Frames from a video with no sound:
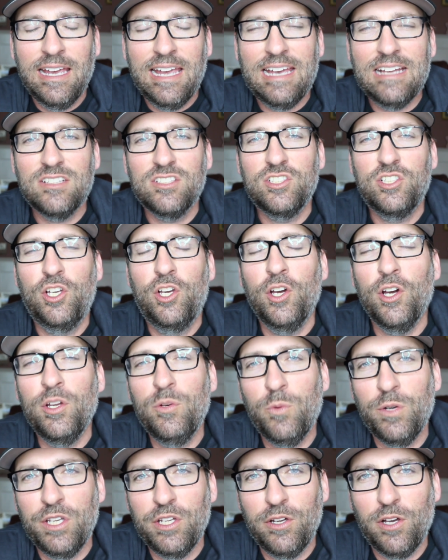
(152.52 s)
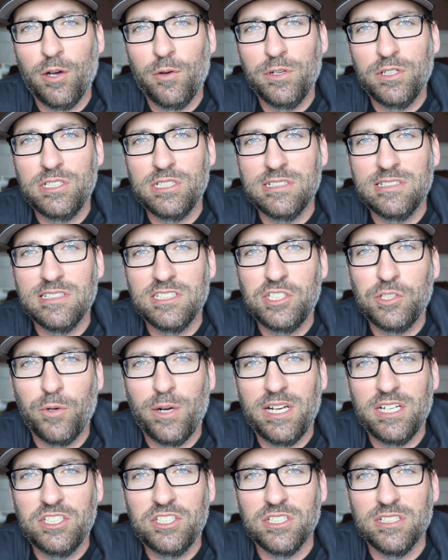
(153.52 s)
It's good when you go into
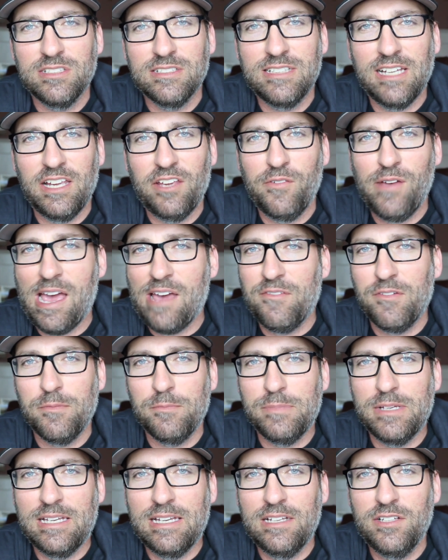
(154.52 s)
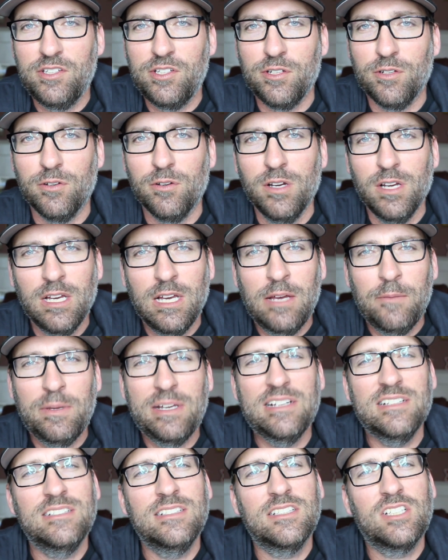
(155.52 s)
situations that you haven't been into
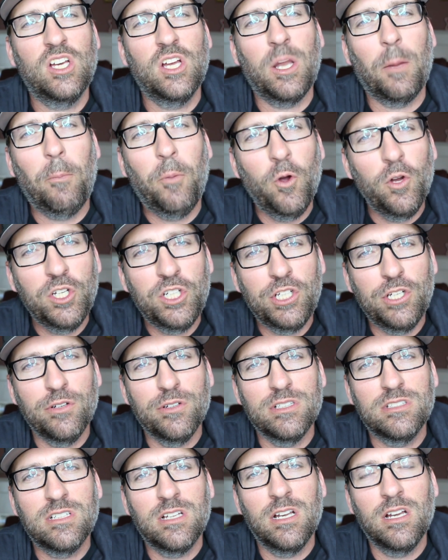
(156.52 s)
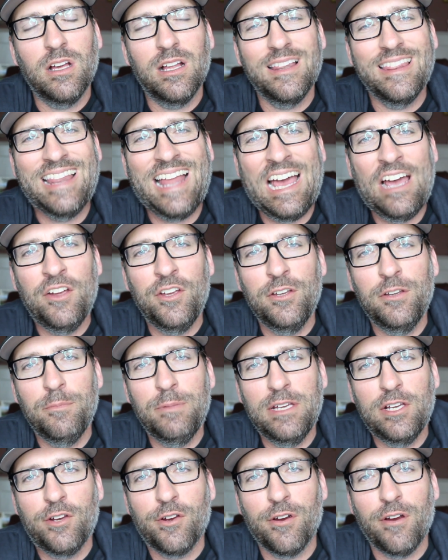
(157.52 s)
because it's gonna push you, it's gonna allow you to
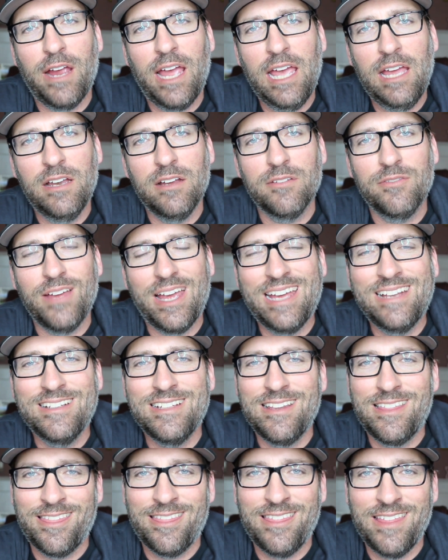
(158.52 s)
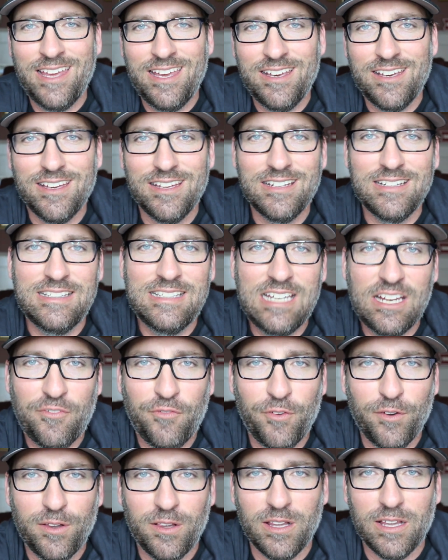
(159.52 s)
be creative and to think
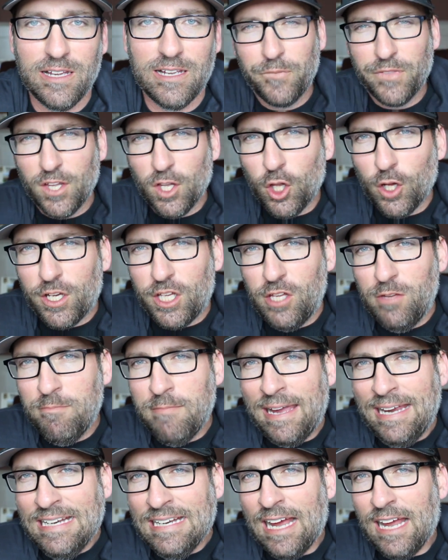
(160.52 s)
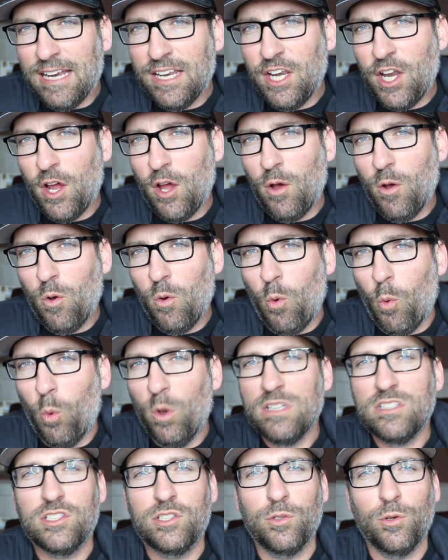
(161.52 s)
differently. Look, you may not know
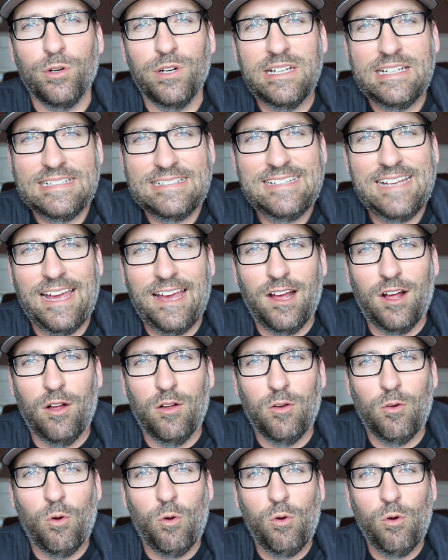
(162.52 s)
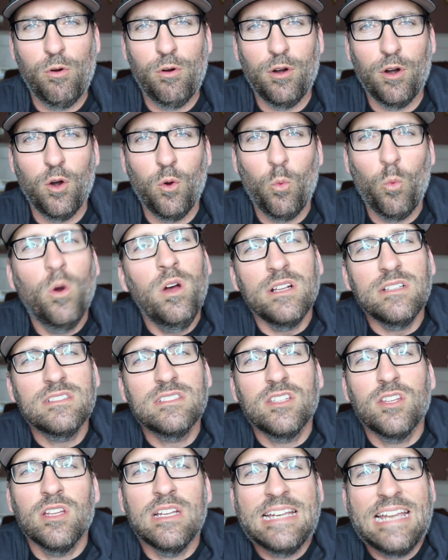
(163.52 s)
what story to tell or
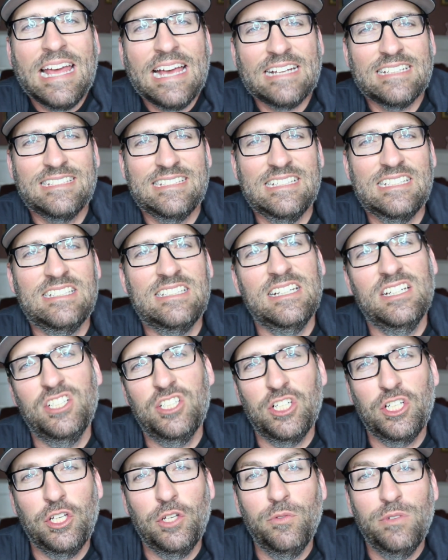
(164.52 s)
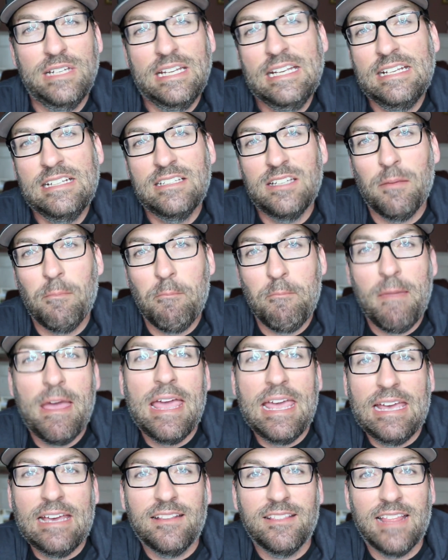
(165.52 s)
what's the next decision you need to
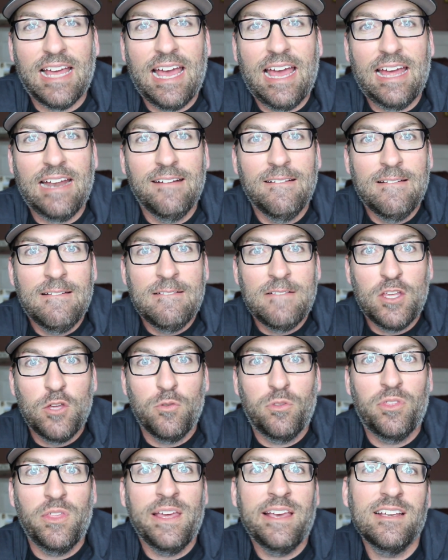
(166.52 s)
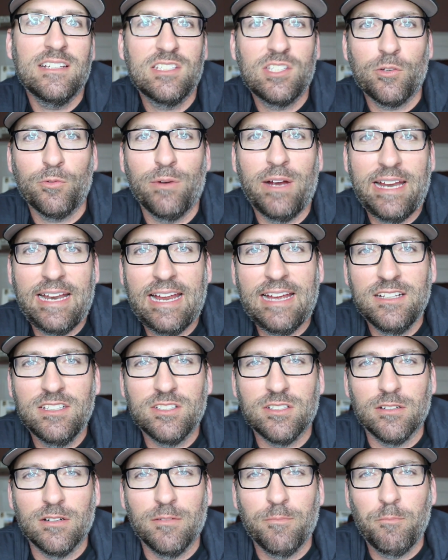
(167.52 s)
make that you think is the right
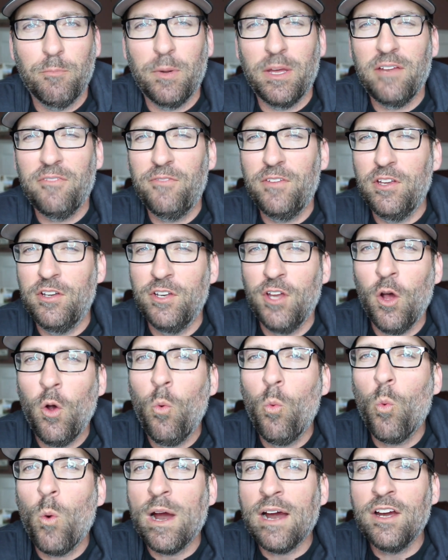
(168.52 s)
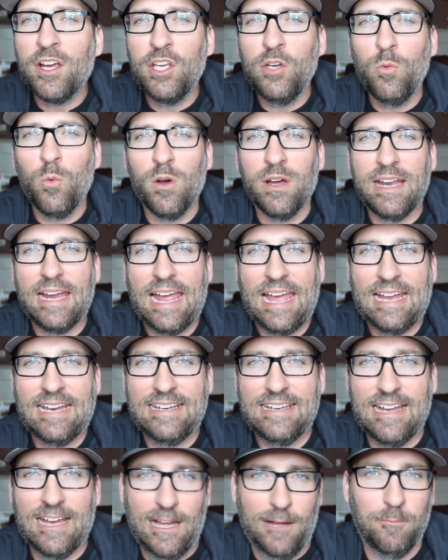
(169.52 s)
answer. But if you know where you wanna
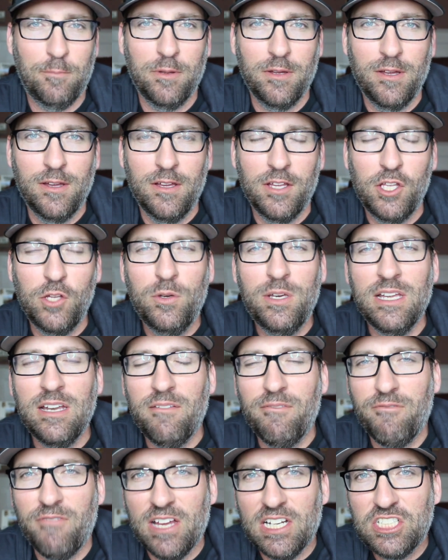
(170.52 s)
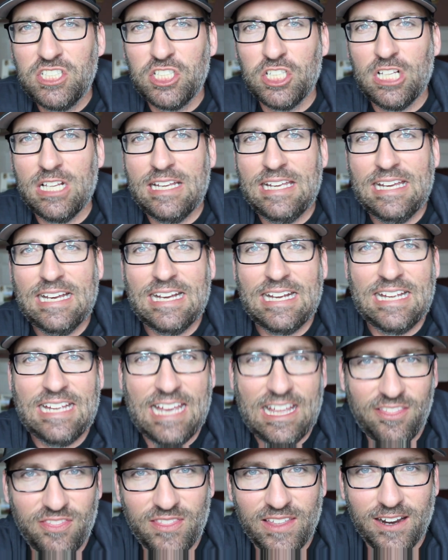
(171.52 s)
end up, you can eventually
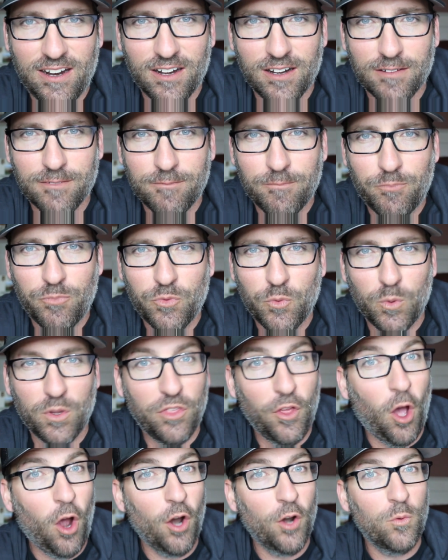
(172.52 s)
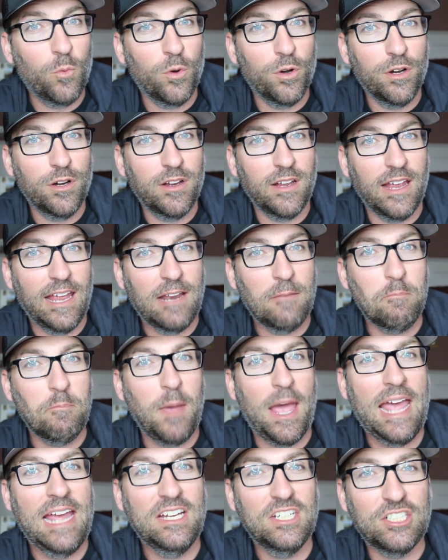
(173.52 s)
get there with hard work and
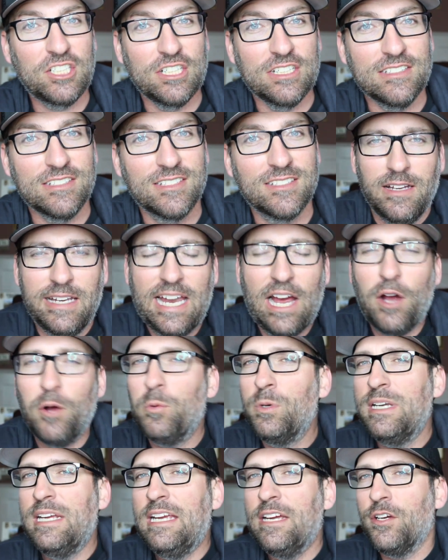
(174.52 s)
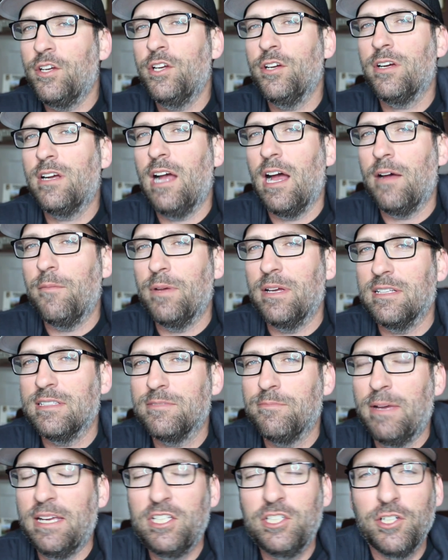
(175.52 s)
patience. Now, I wanna hear your
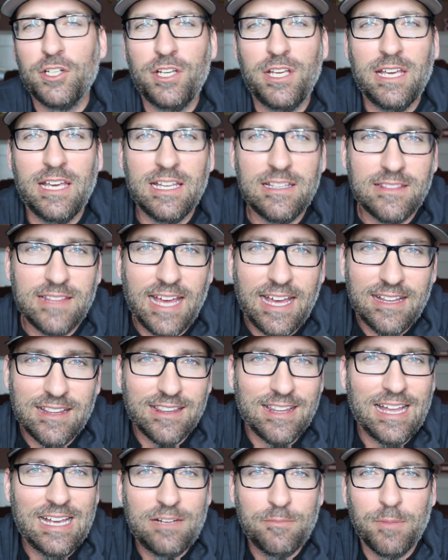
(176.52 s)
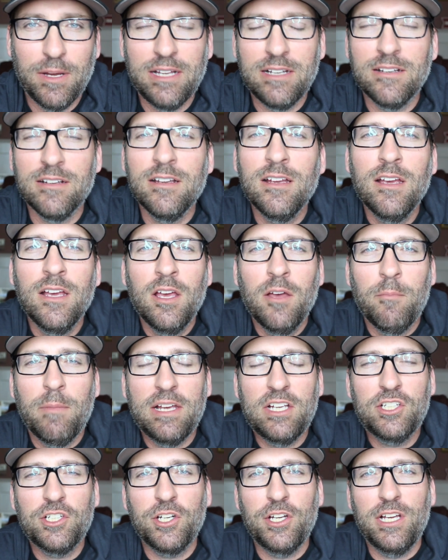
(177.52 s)
comments. Make sure you hit that like button,
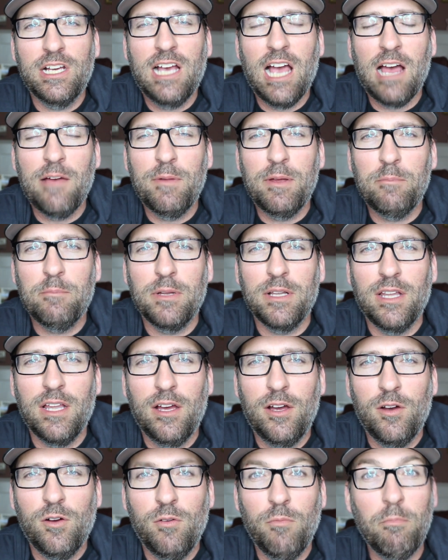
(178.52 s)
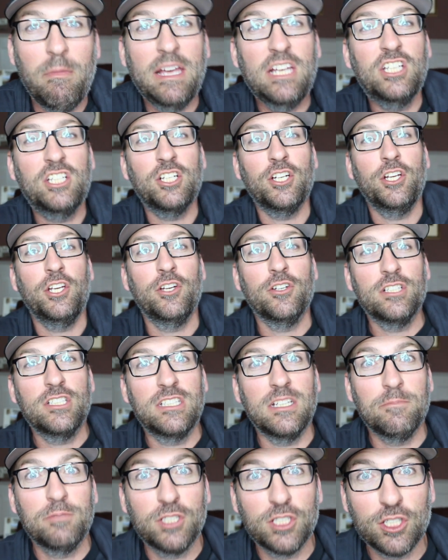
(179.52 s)
make sure you comment below, make sure you're
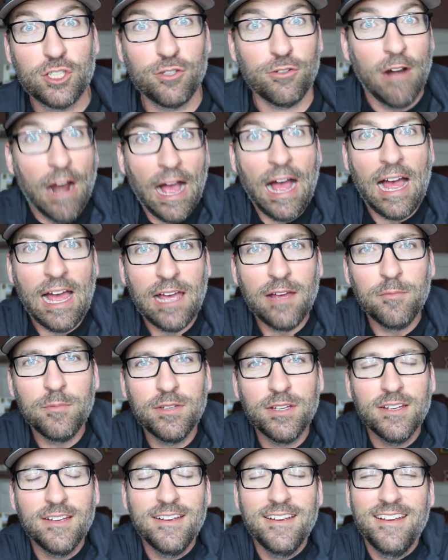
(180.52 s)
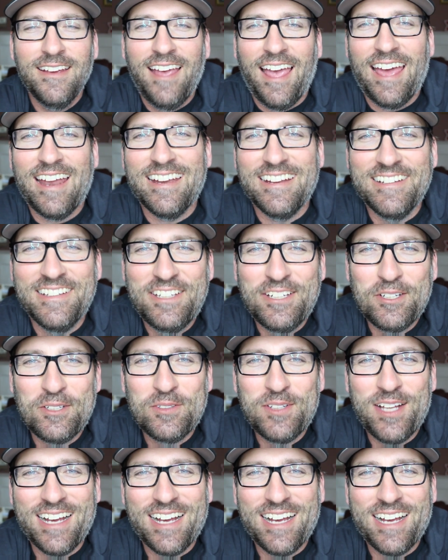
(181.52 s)
subscribed, and until